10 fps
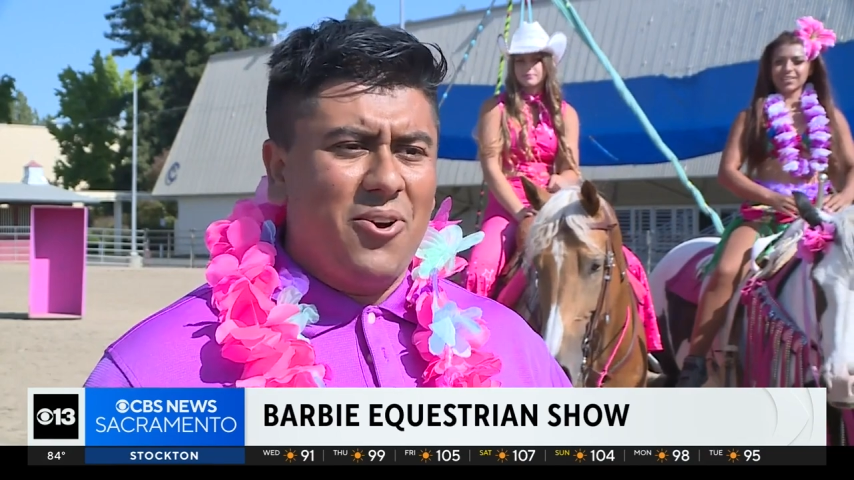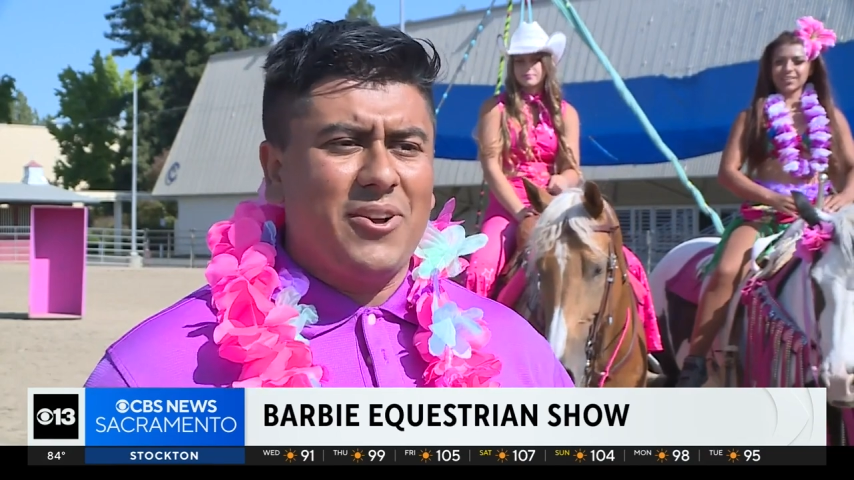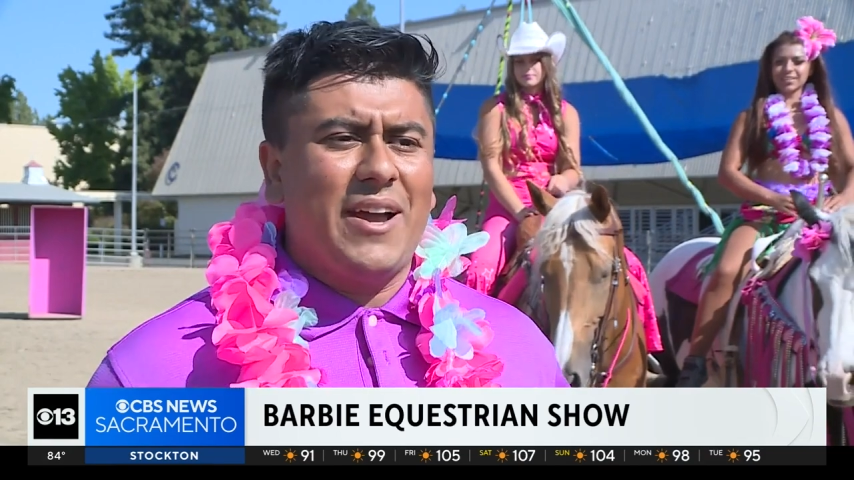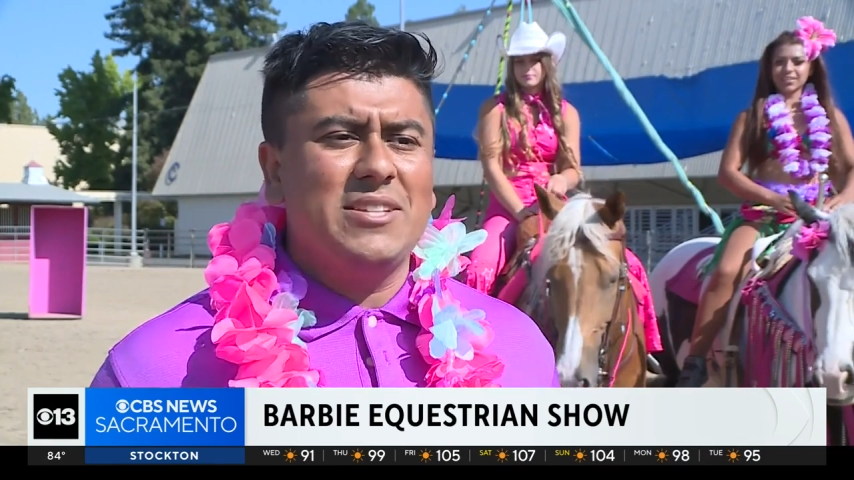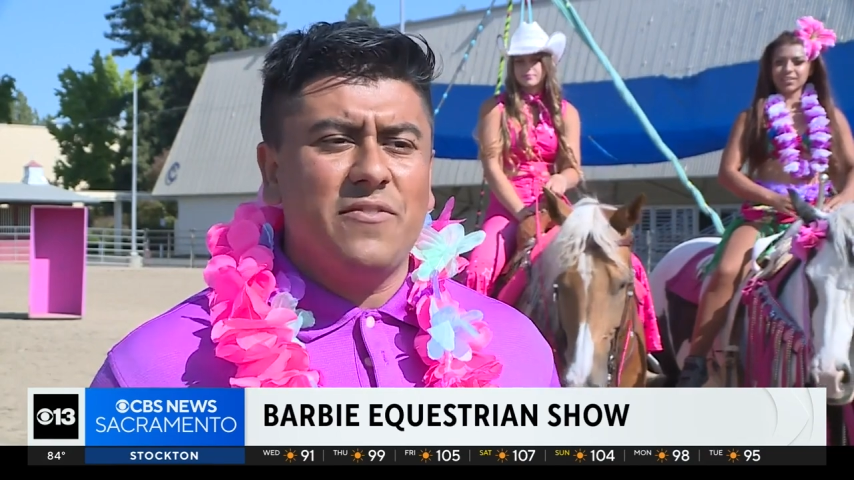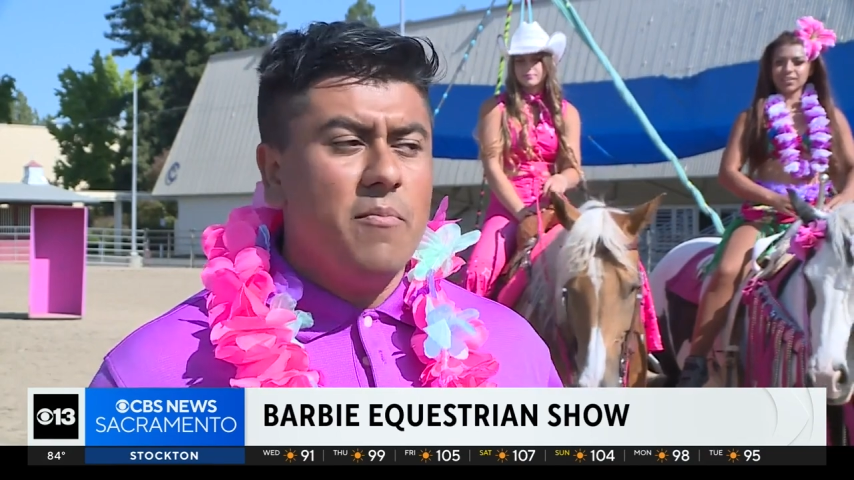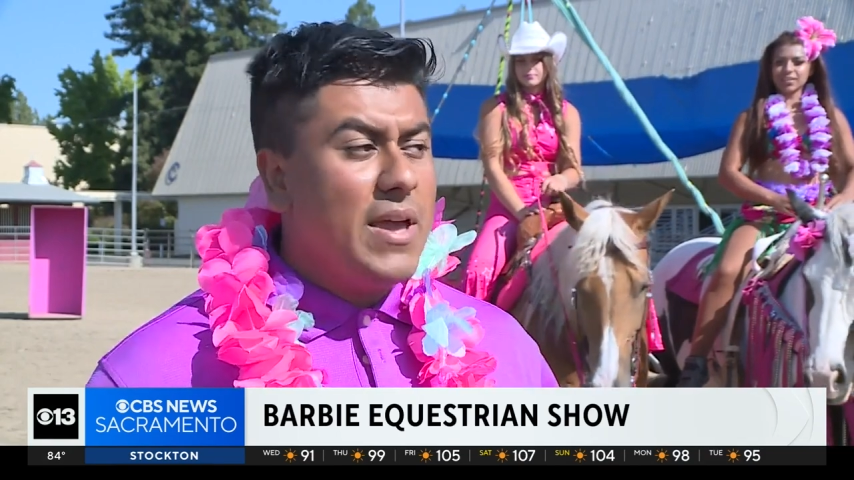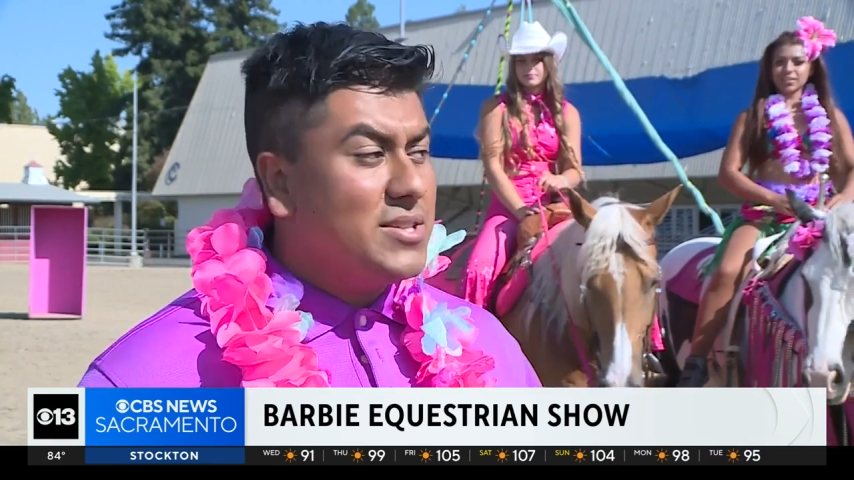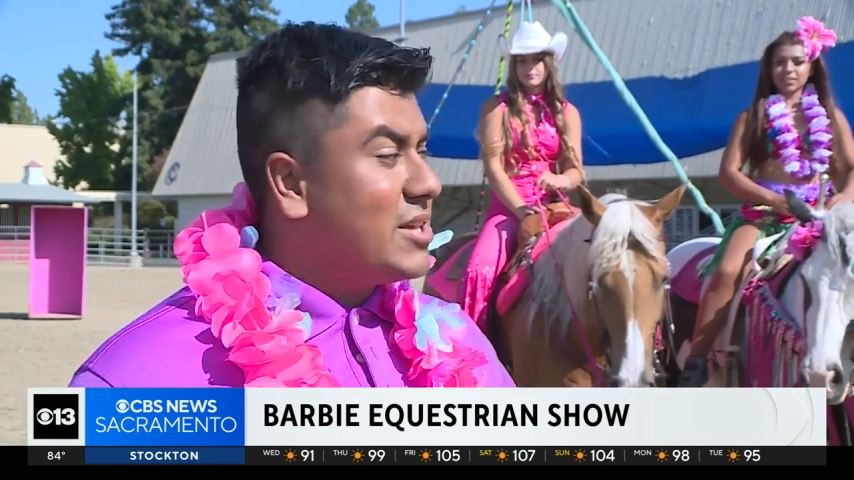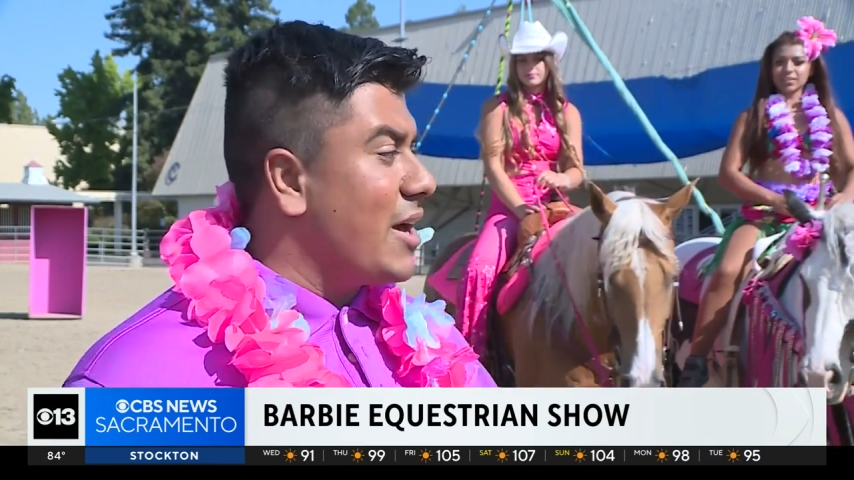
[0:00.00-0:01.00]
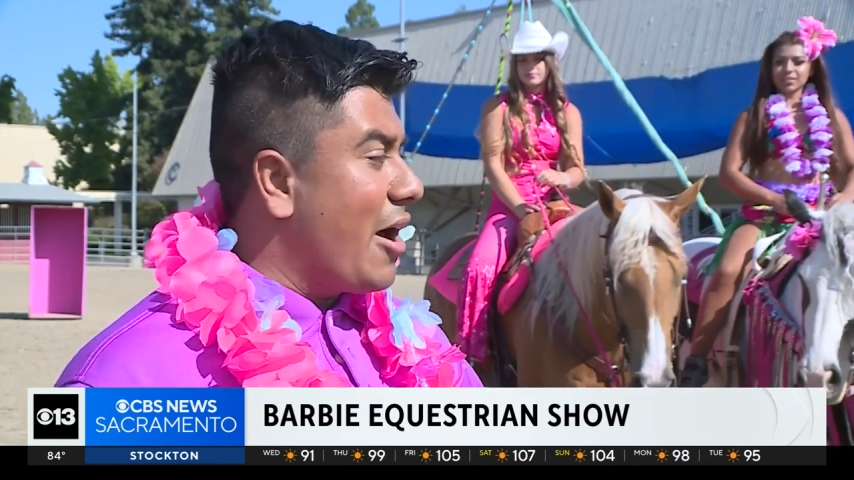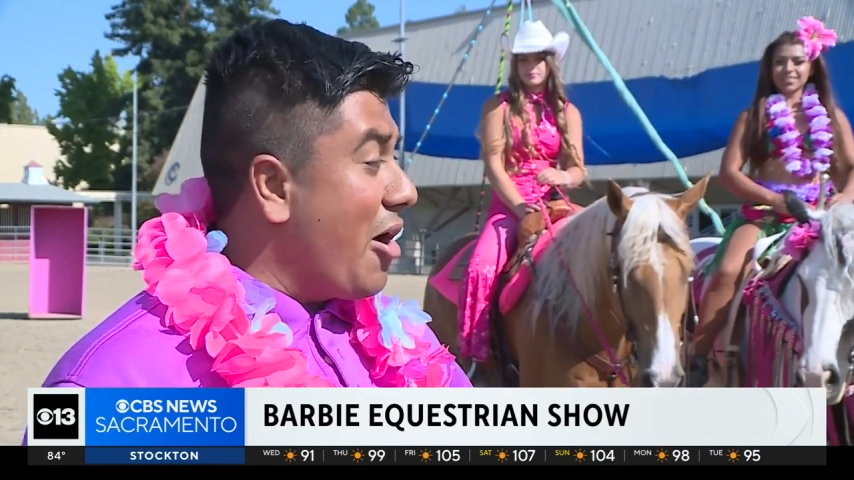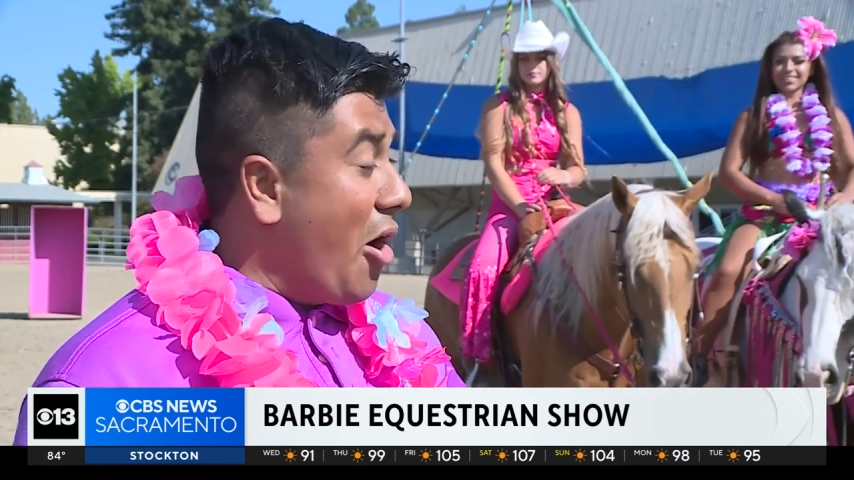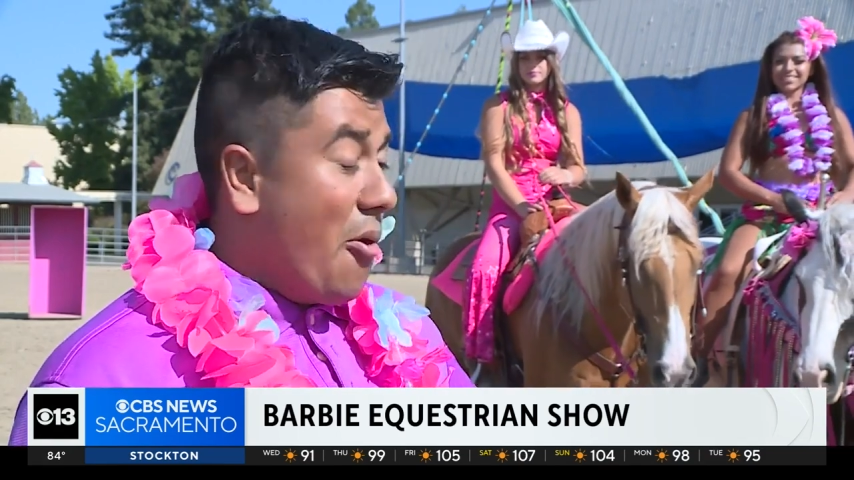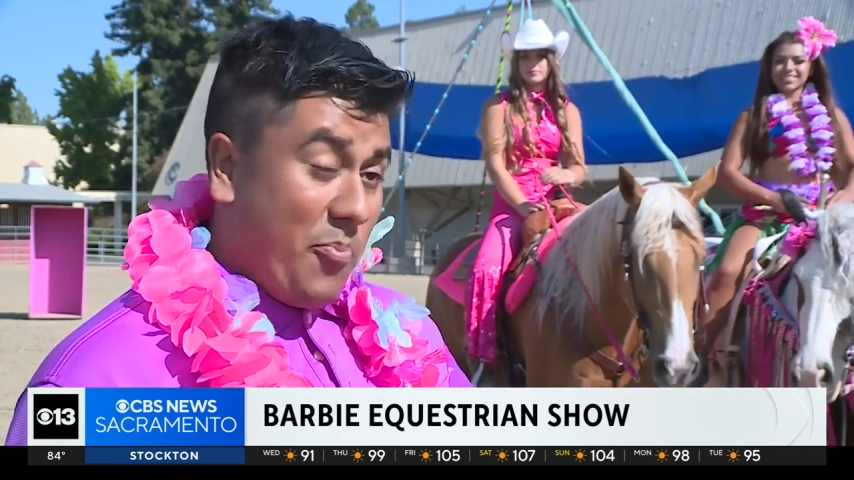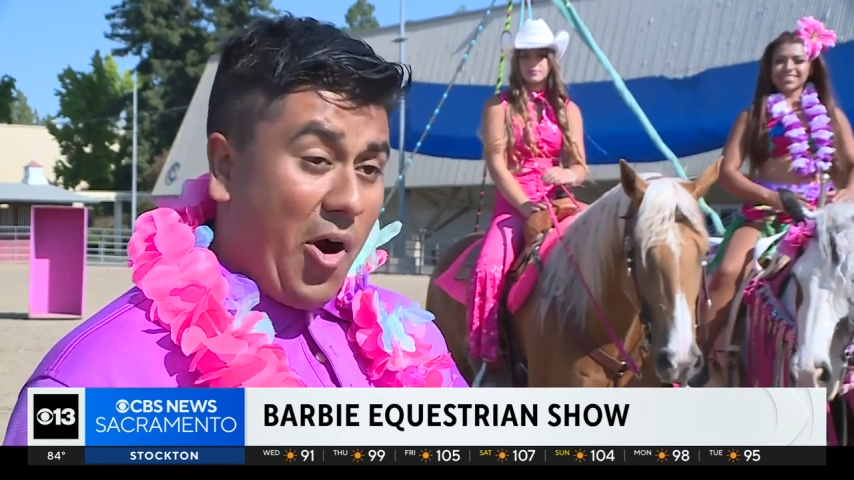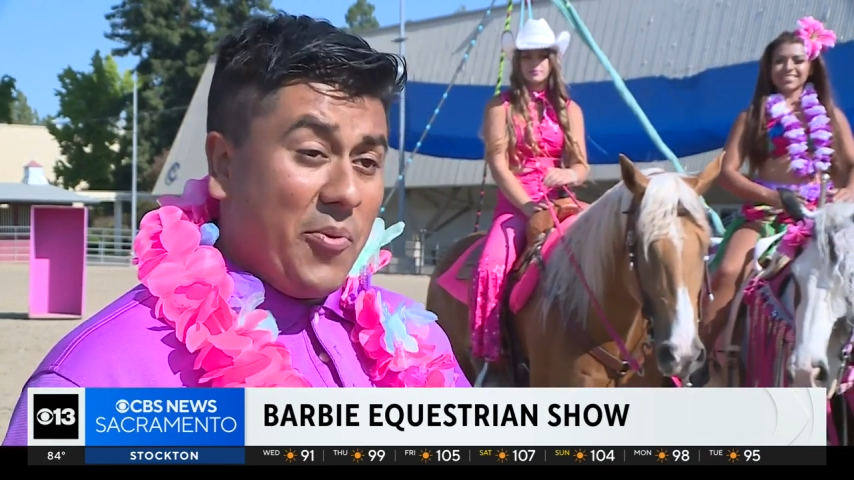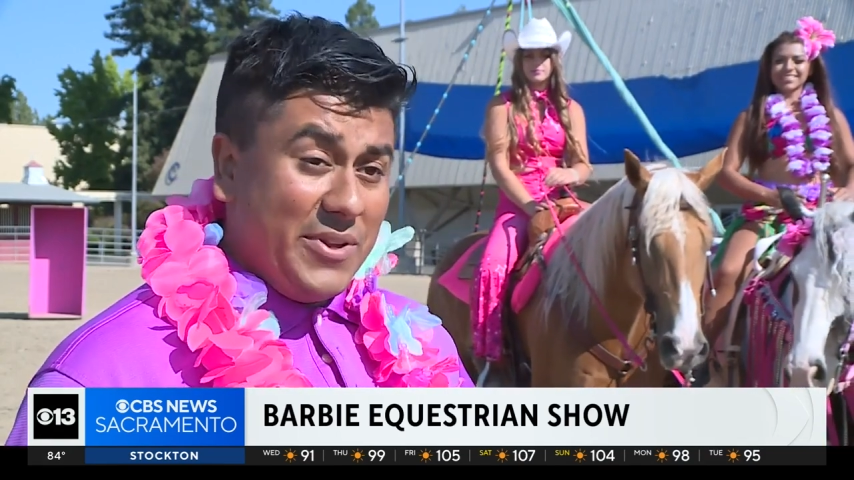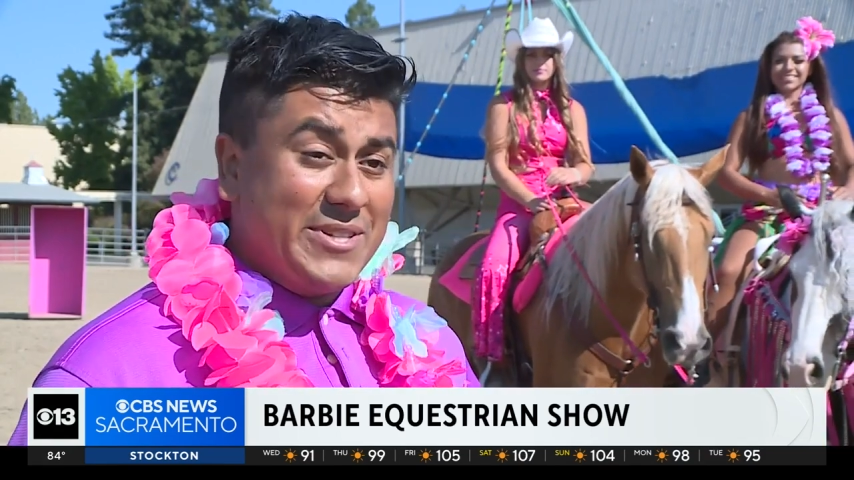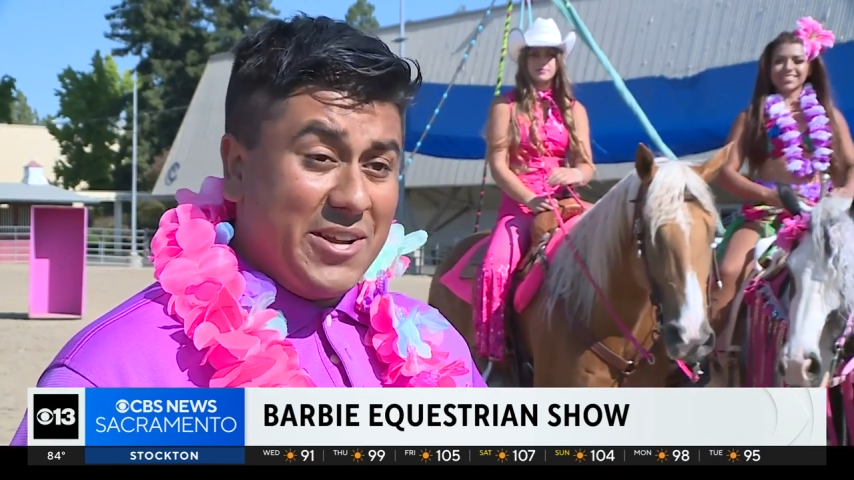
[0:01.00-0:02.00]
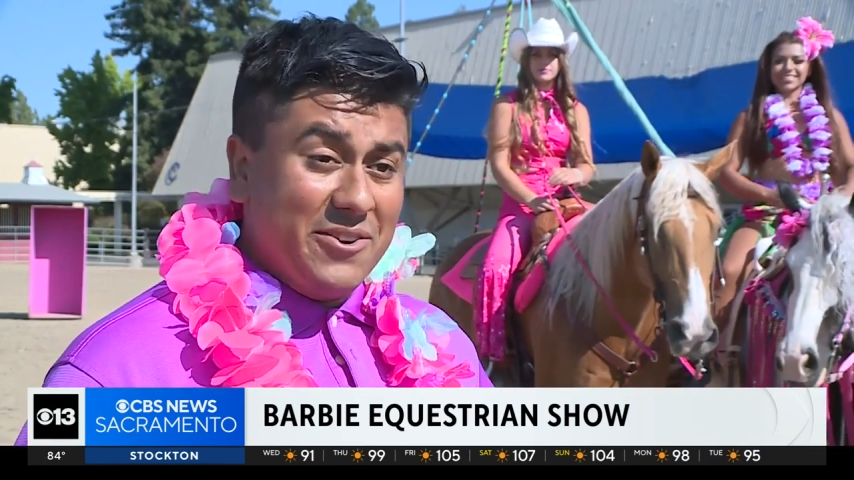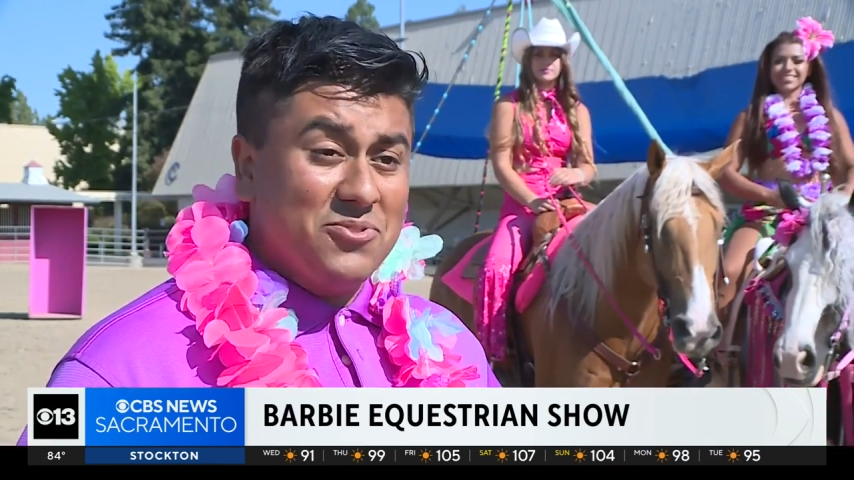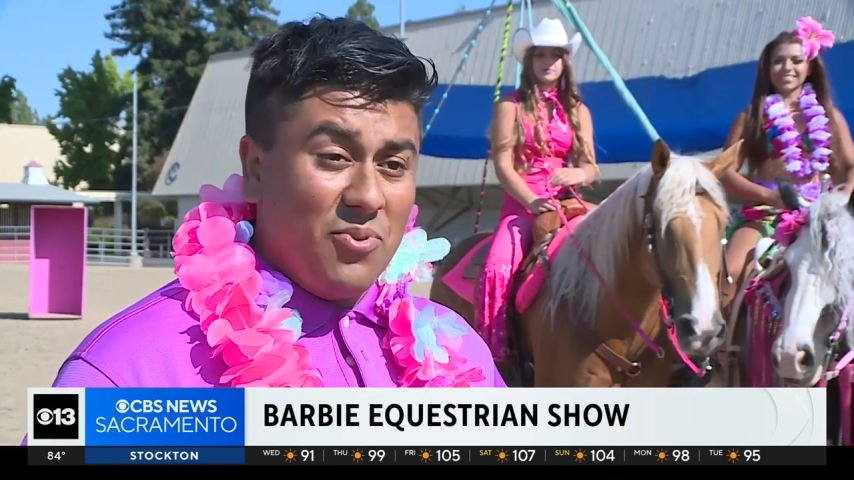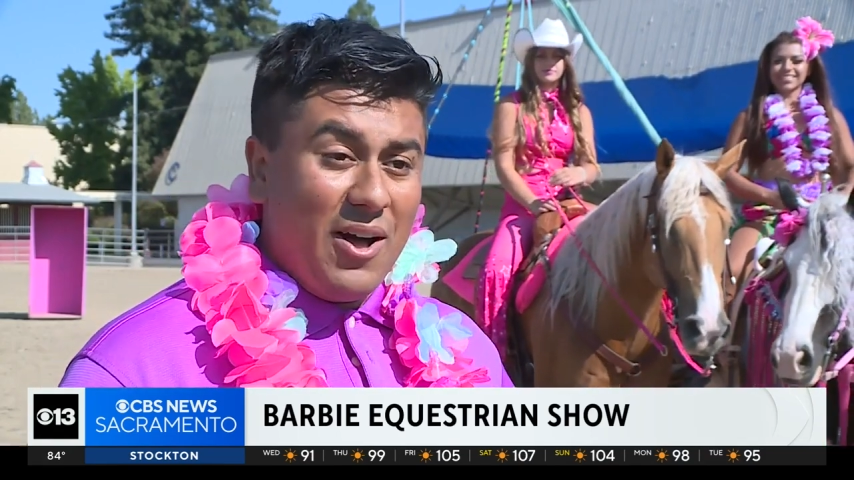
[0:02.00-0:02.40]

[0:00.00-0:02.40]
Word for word: and all kinds of amazing uh, Barbies here as